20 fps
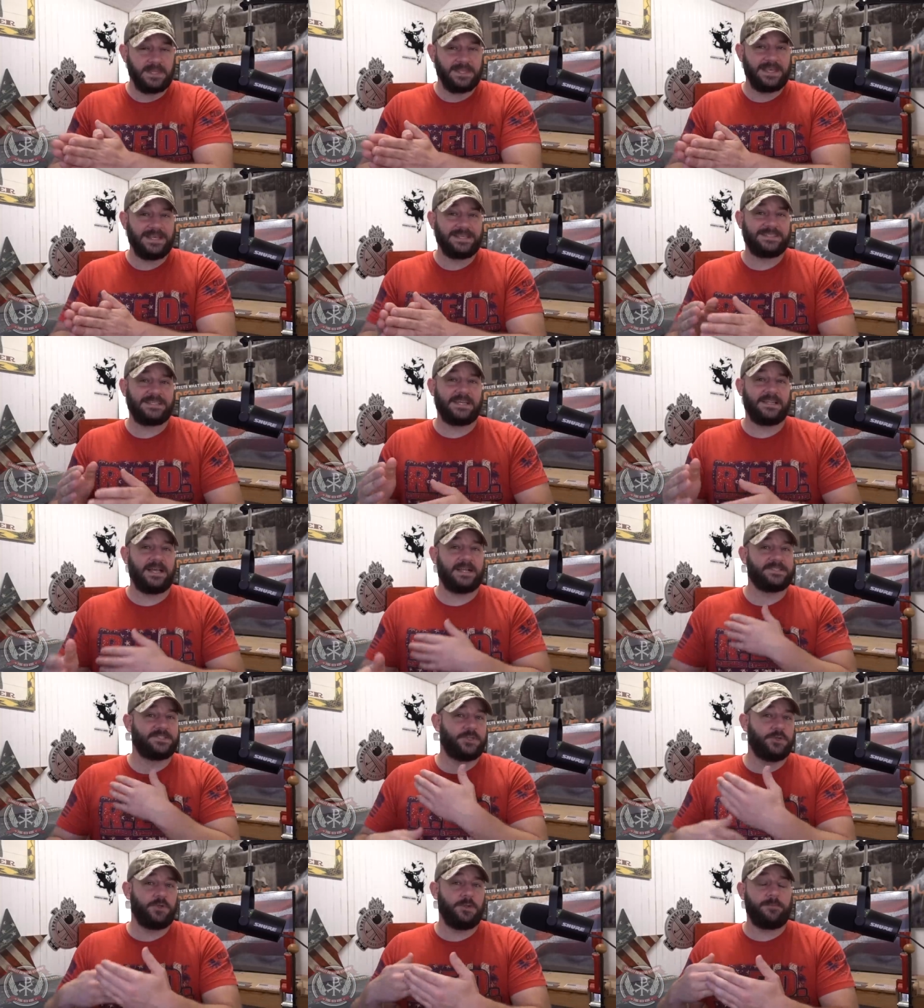They said,
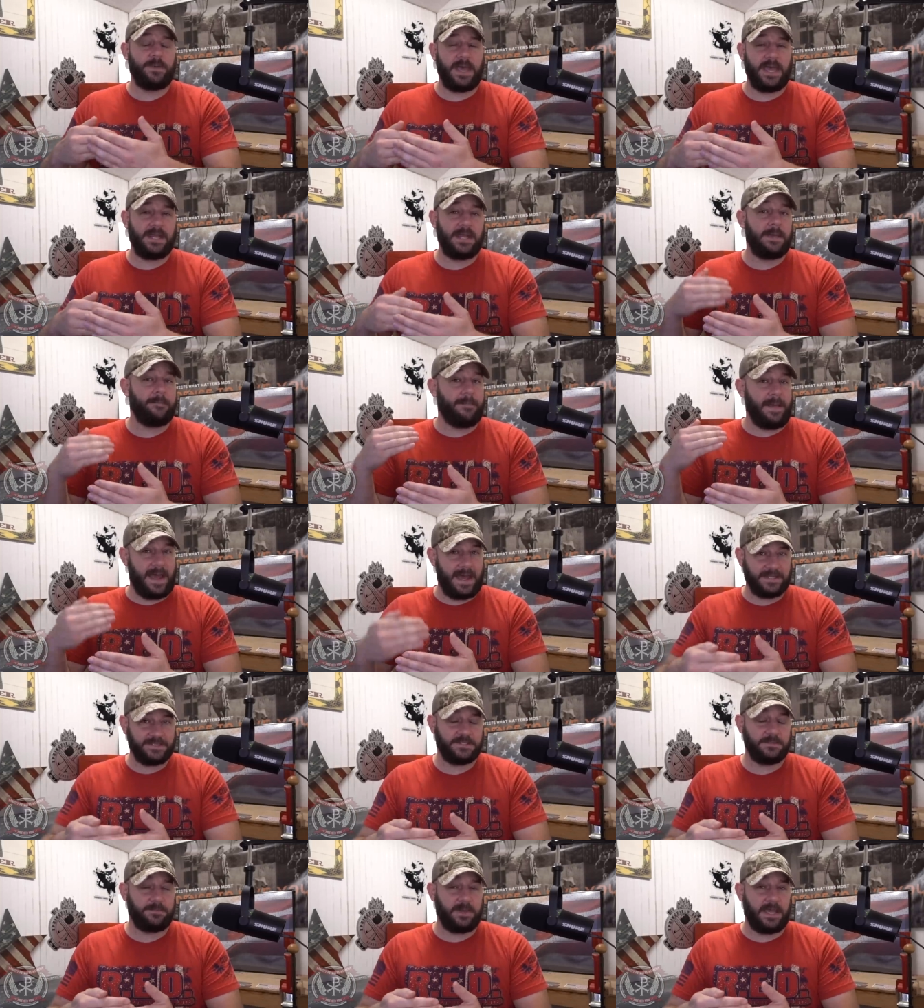let's do debate. It
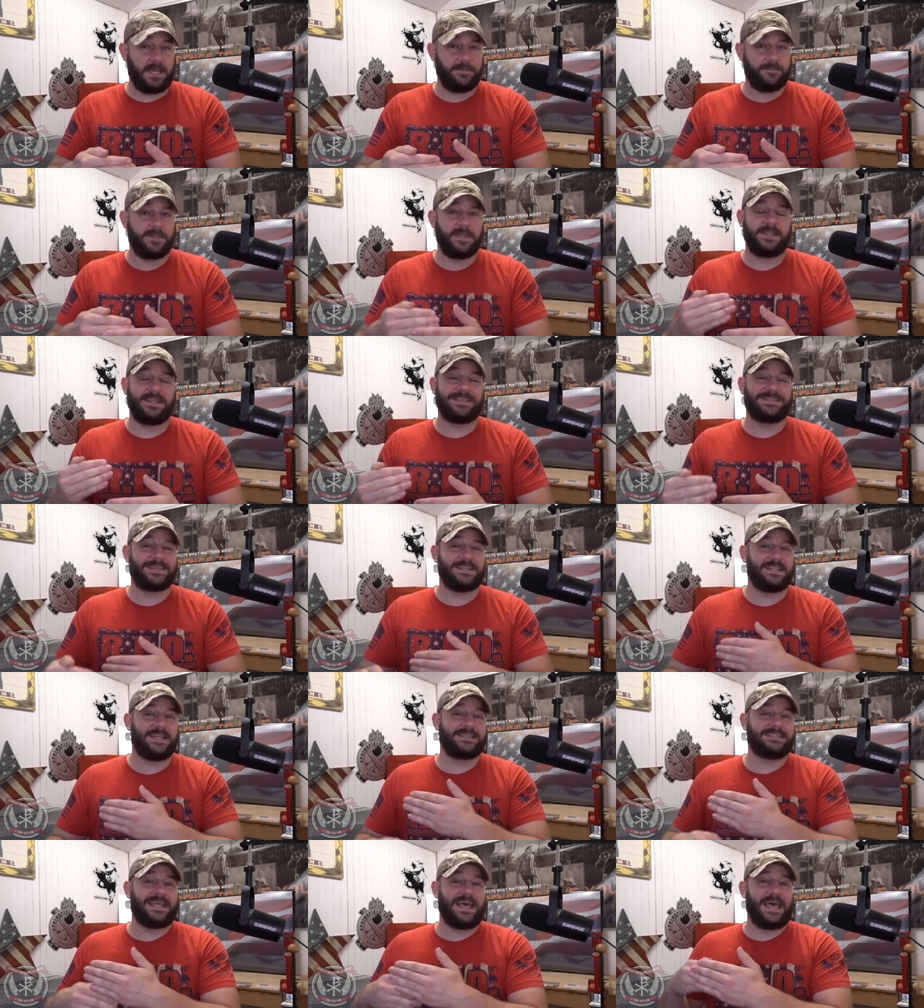passed debate. Then they said,
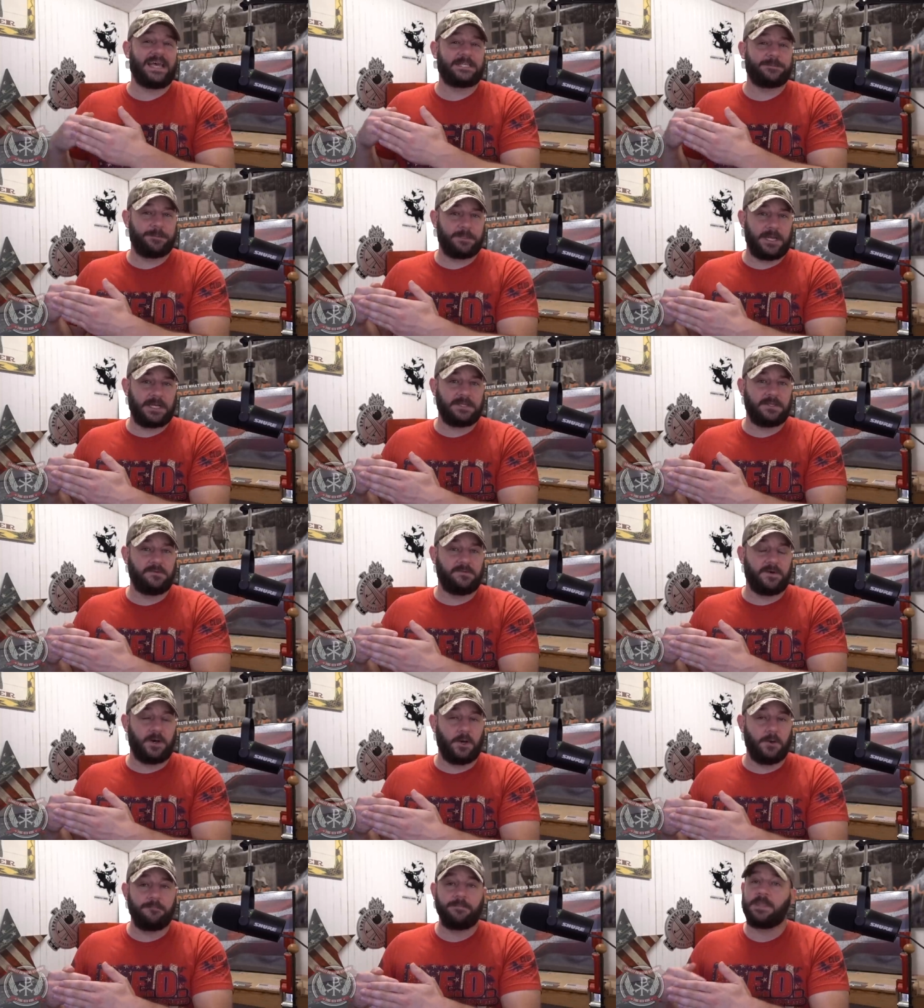let's expedite the
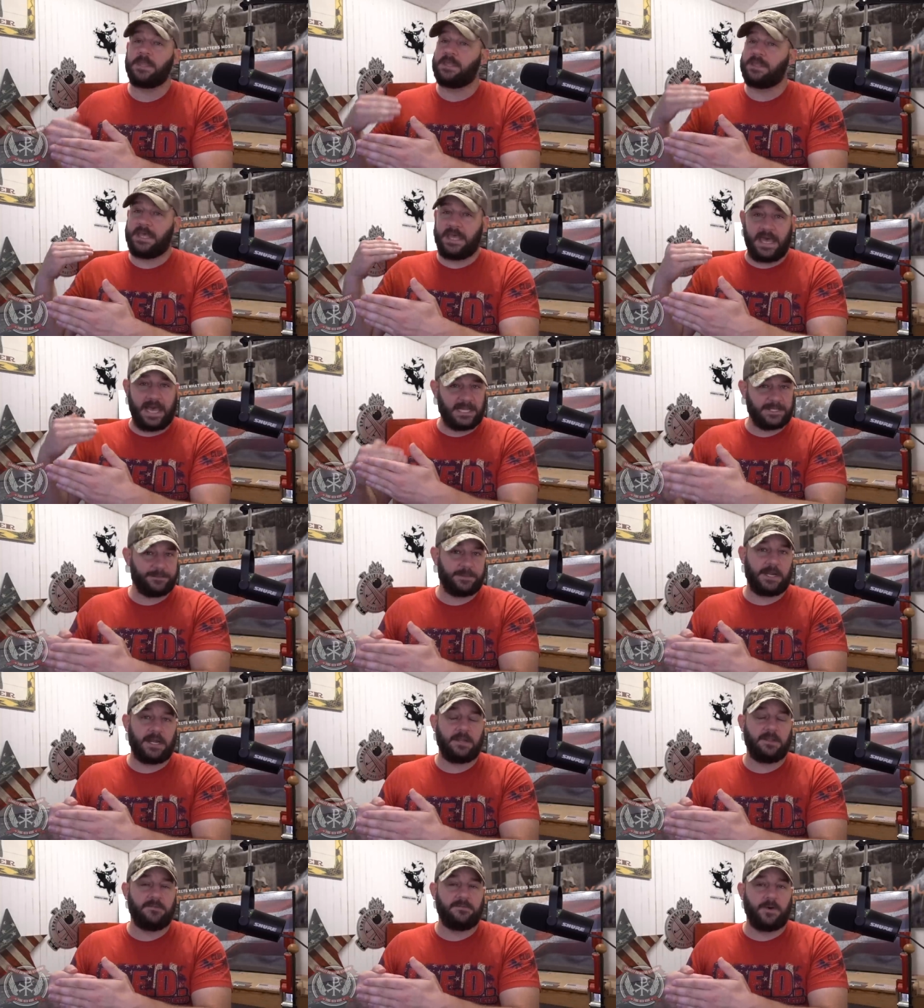vote. They
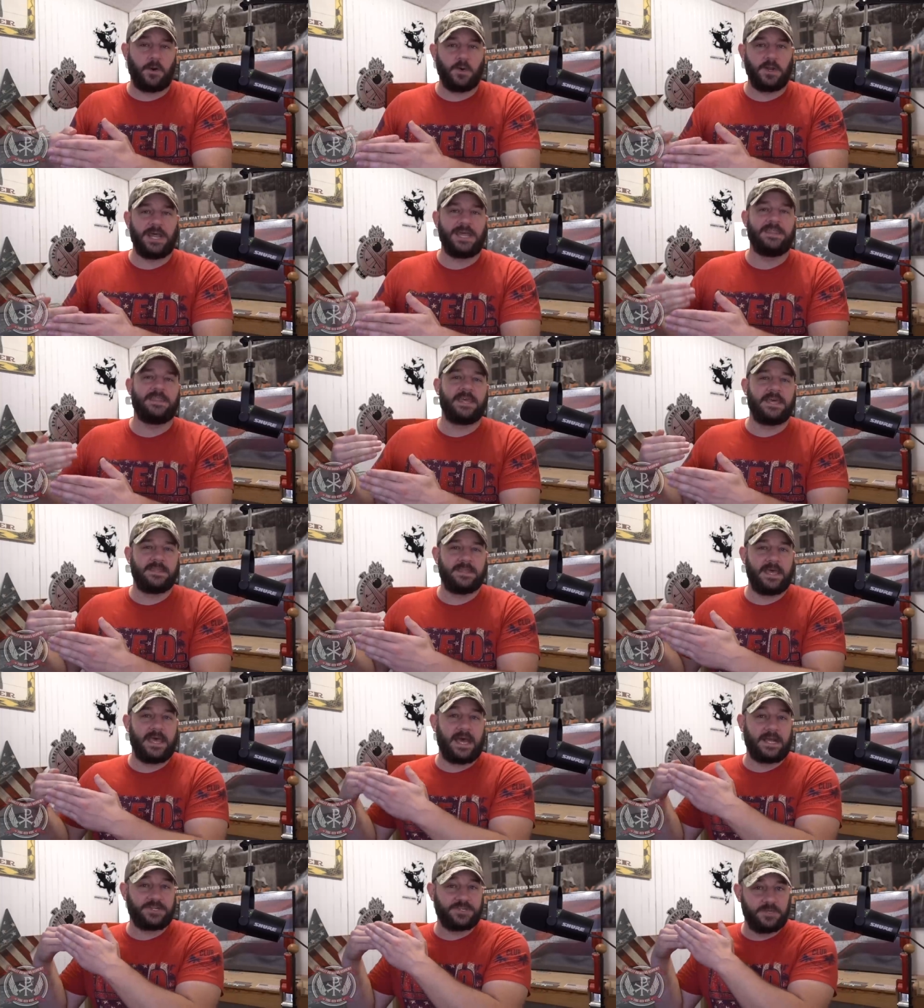expedited the vote, and then
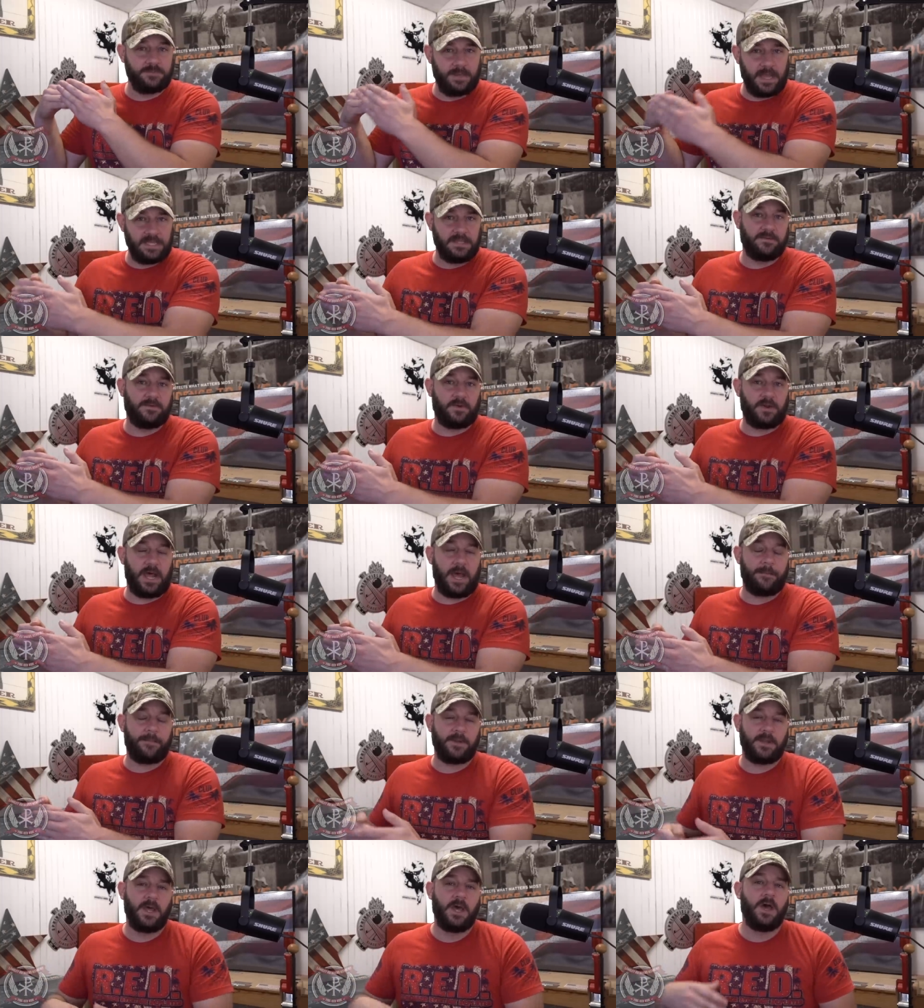they actually made the vote
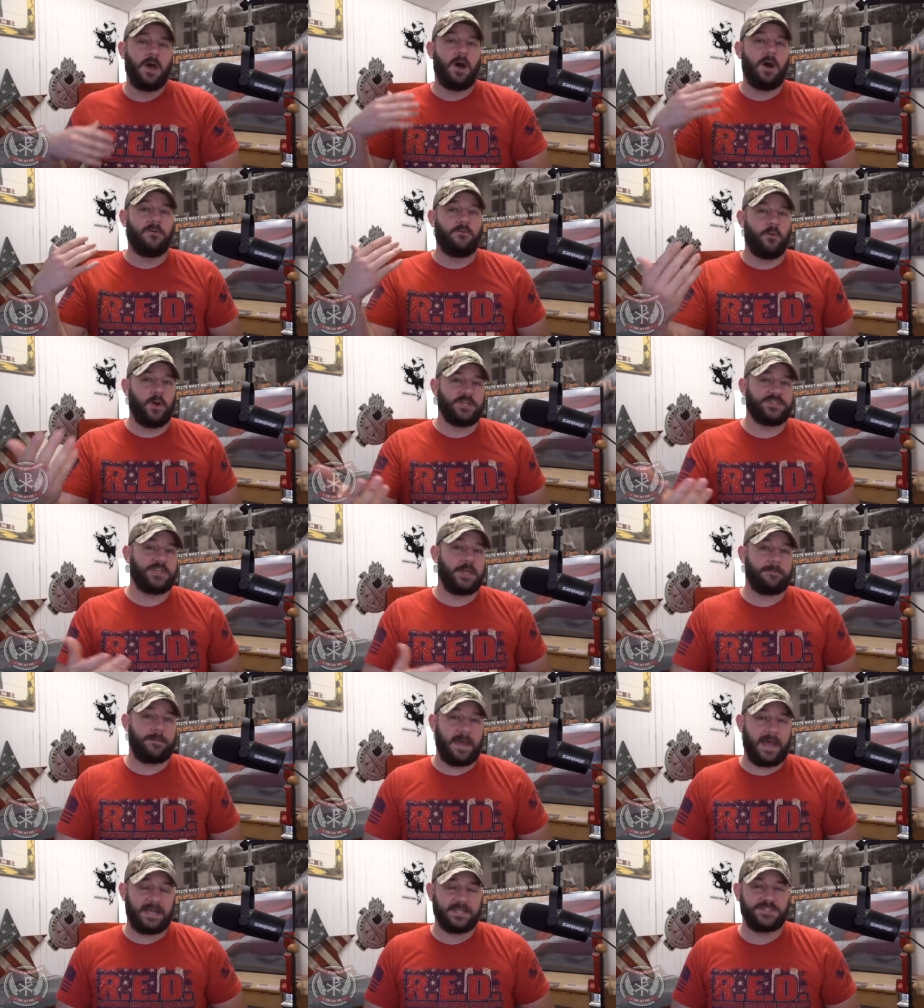happen, of which they
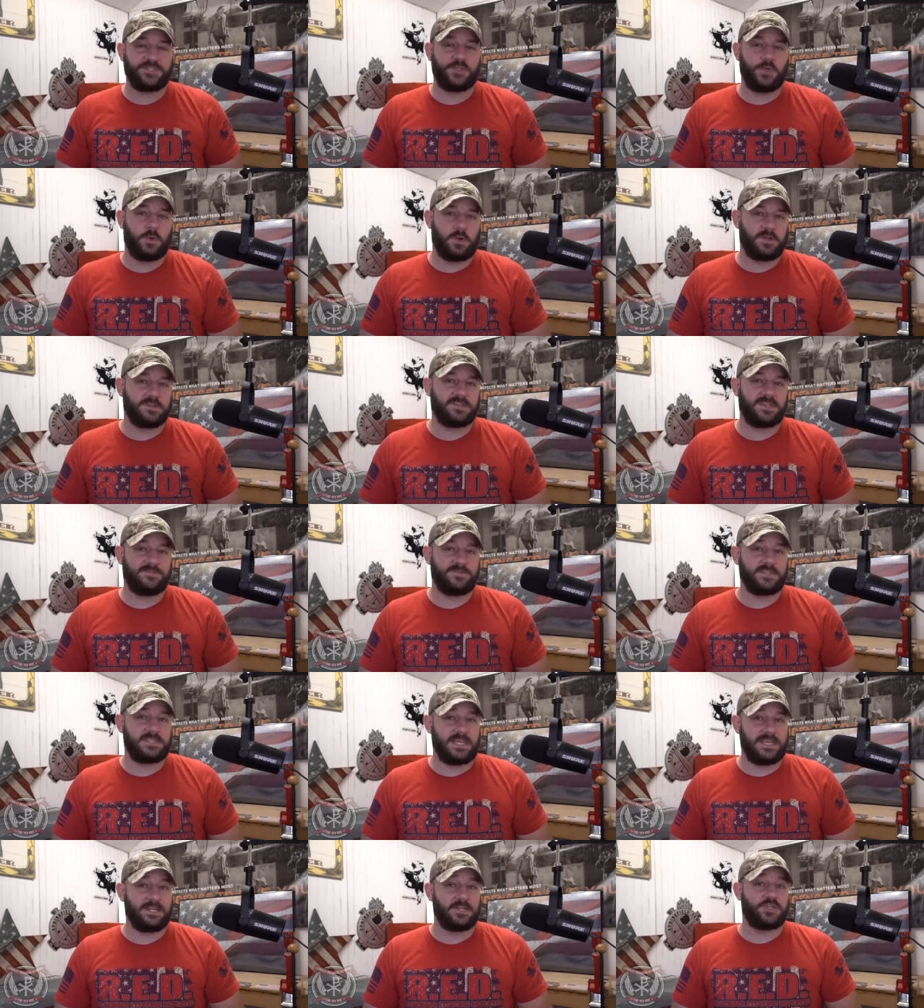passed
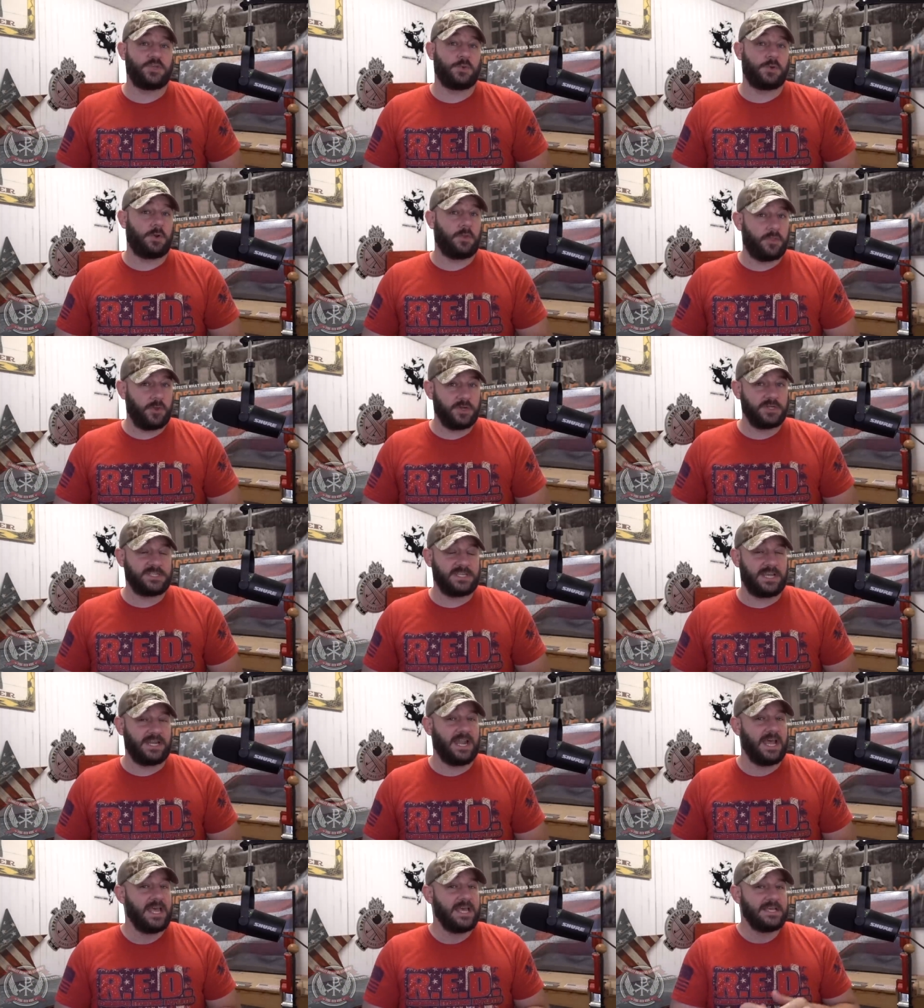217 to
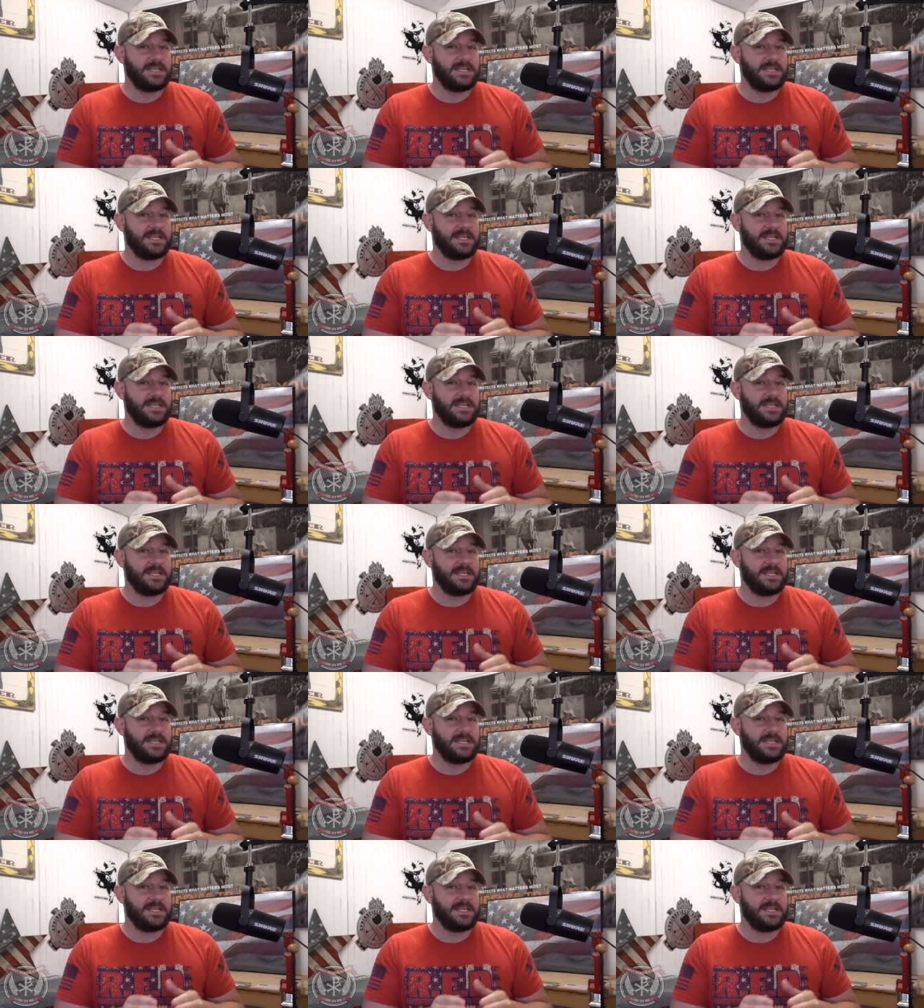213.